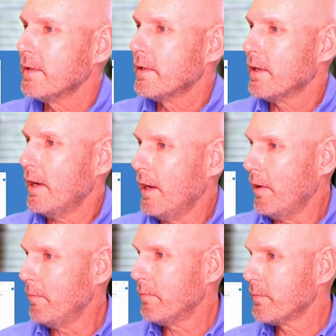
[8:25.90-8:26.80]

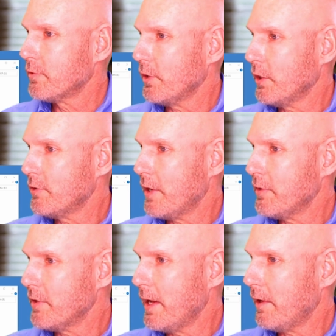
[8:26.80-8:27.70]
So you can change
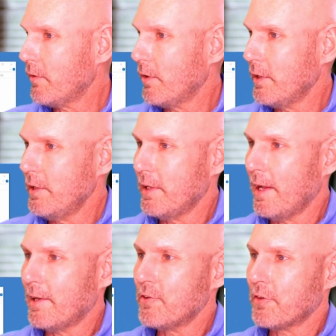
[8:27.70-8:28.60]
that, and you
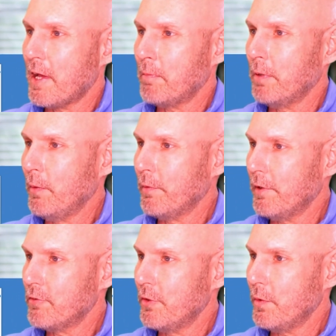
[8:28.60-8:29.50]
got to just kind of play with
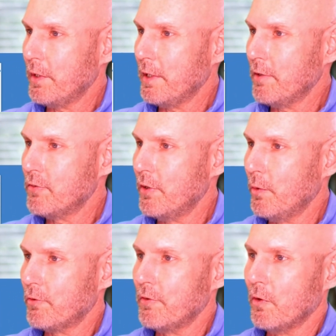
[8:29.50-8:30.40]
it, see what you need. 0
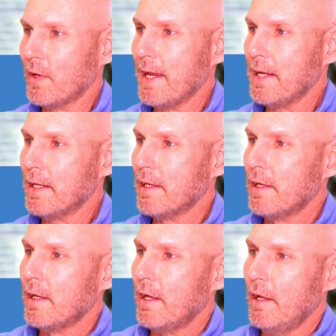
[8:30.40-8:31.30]
is no gain.
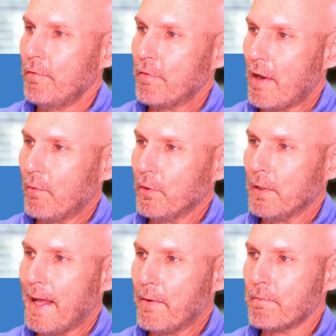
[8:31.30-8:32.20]
If you've got a really
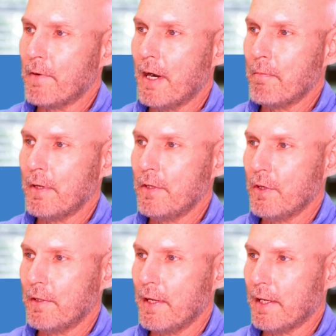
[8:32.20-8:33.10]
loud environment, you
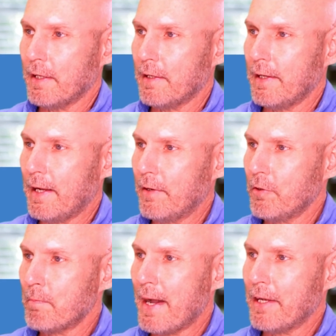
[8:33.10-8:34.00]
can take it down to
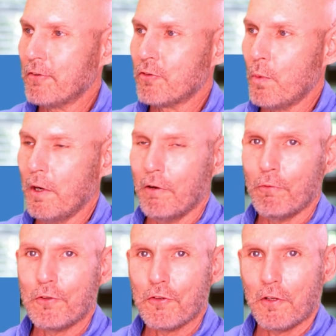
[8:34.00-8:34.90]
-12,
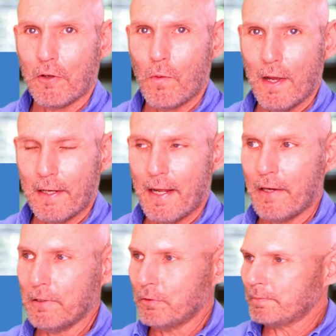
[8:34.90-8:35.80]
which is going to quiet it down
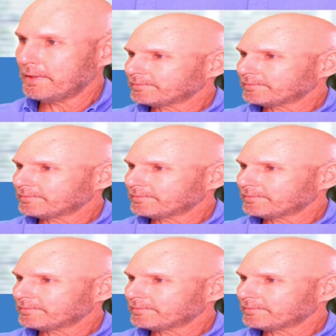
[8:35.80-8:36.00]
a little bit.